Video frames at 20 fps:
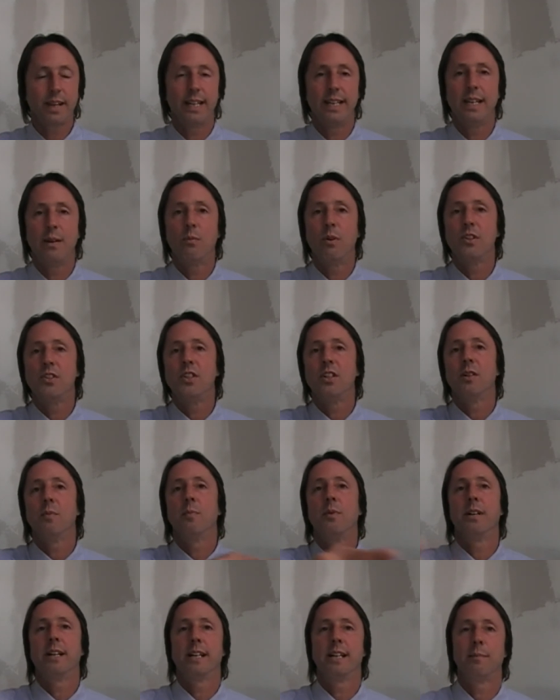and they want you to
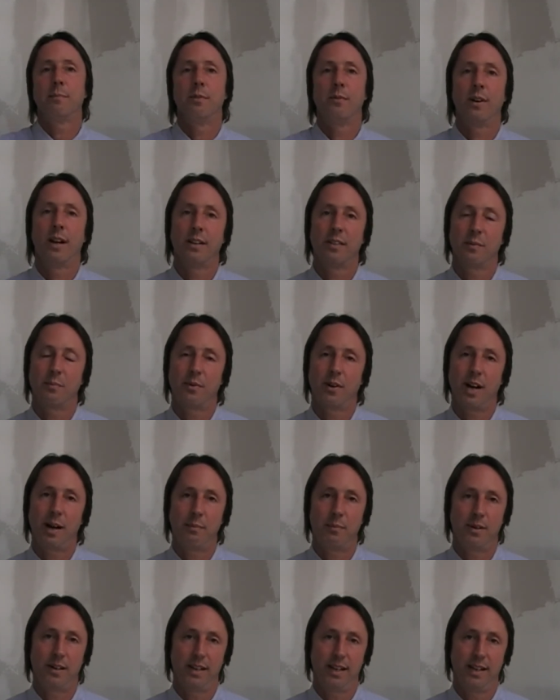put it up around the
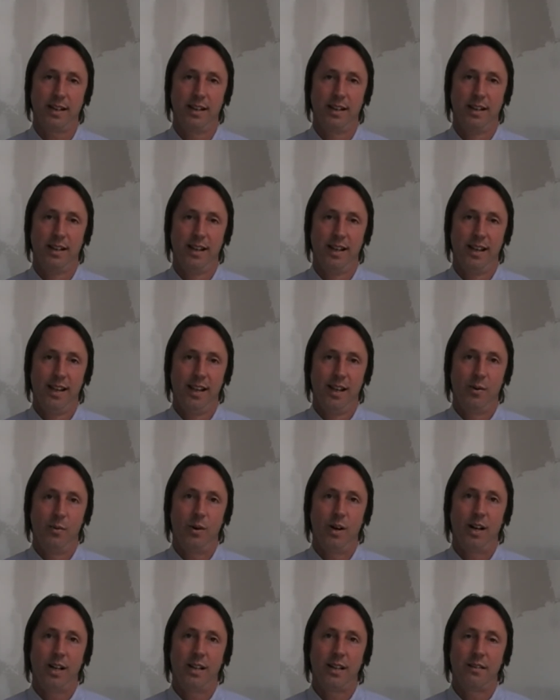property.
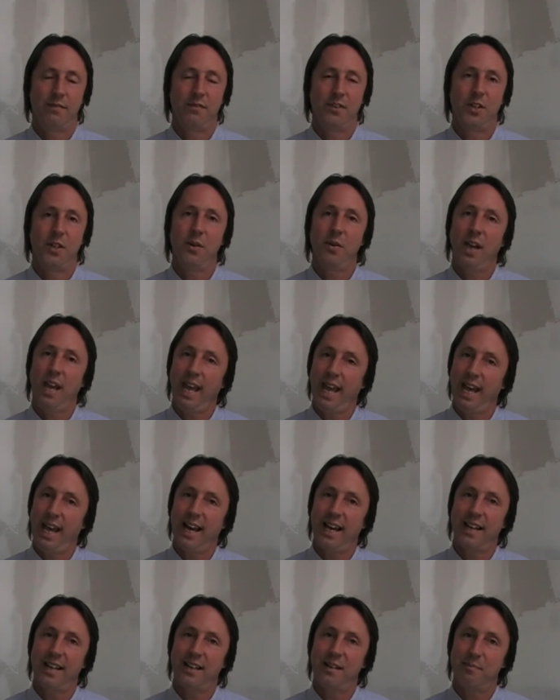Well, if you
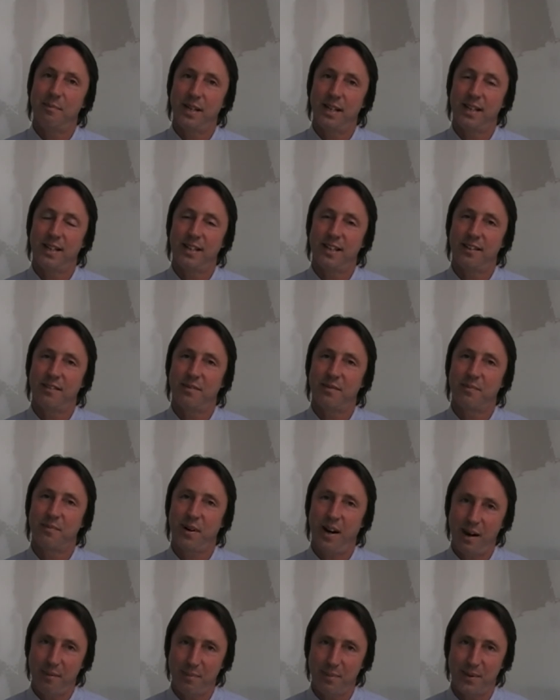had a big enough
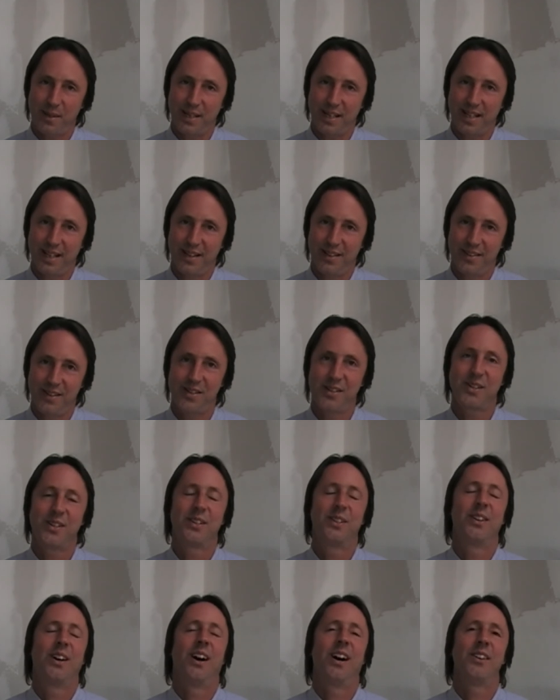property, this
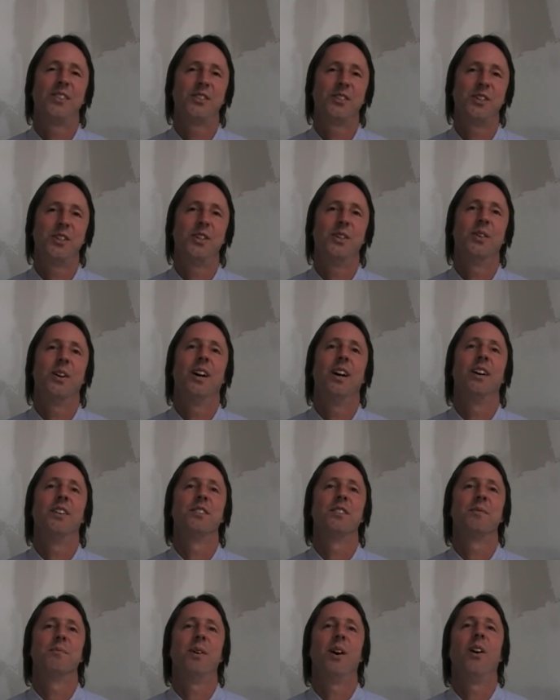could cost you a
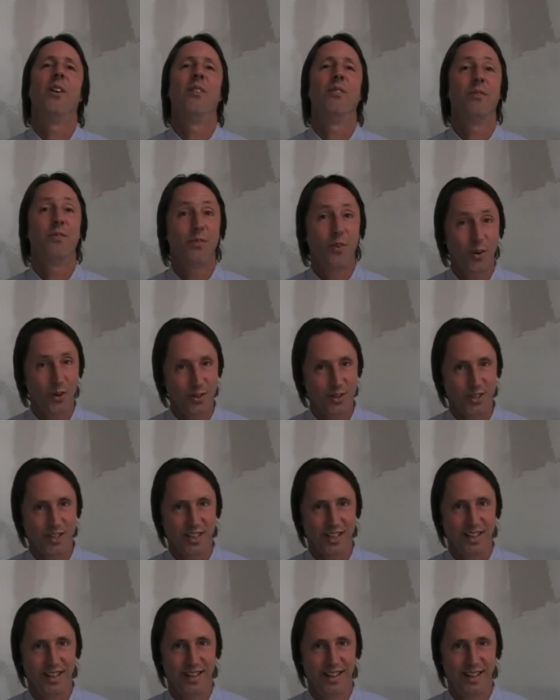small
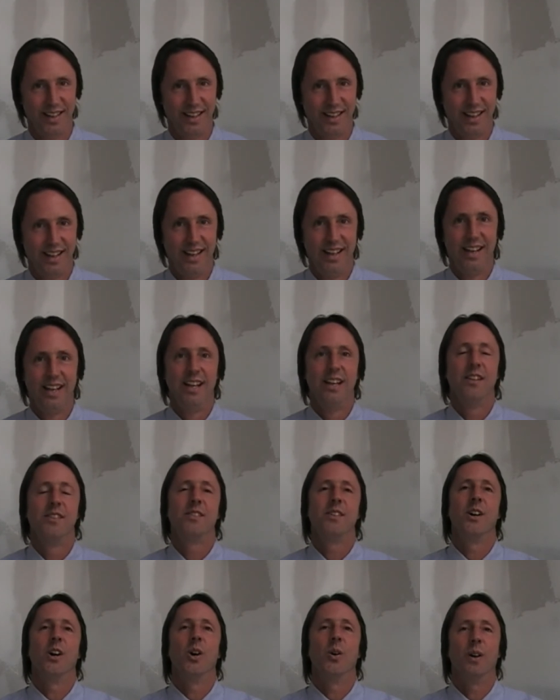fortune.
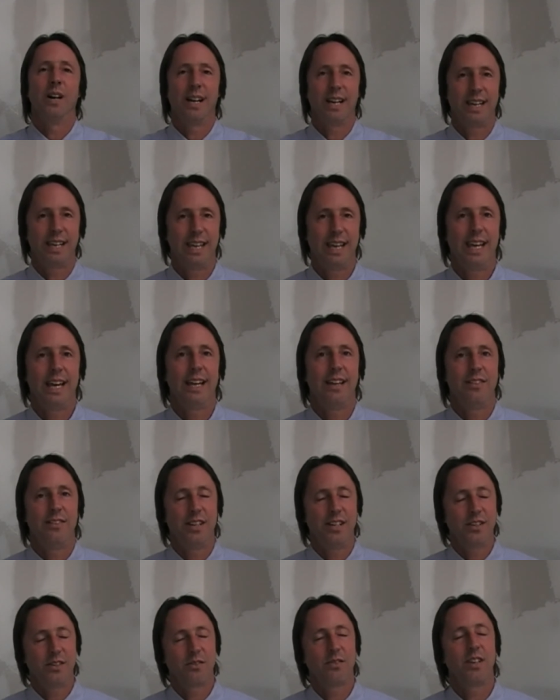So again,
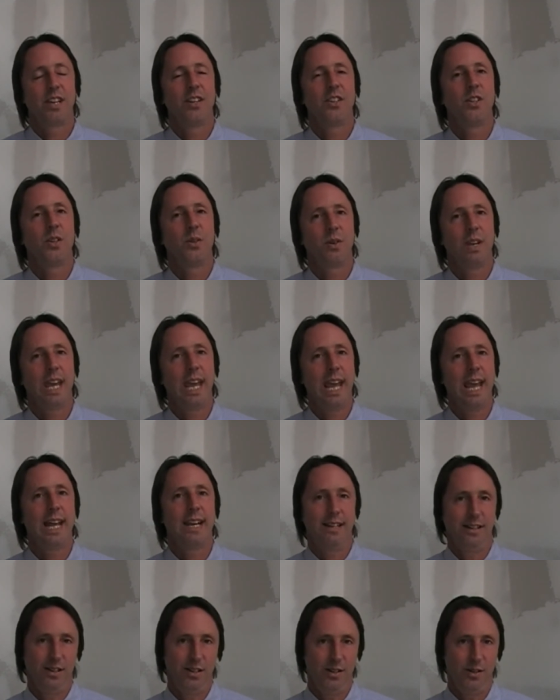these are things you
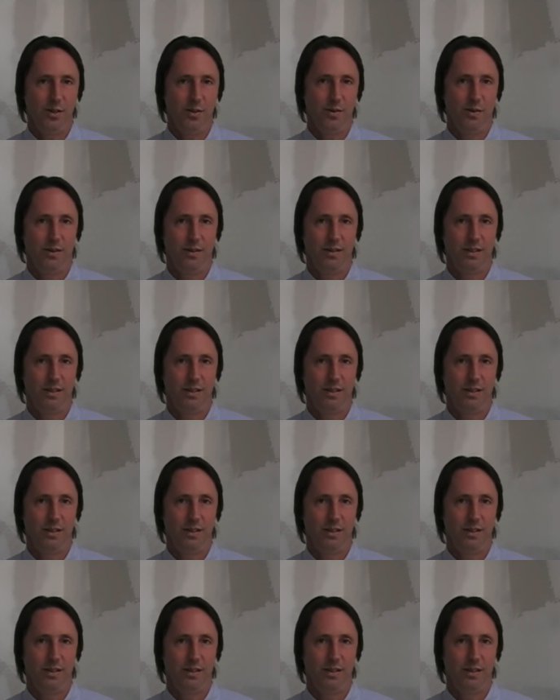can't do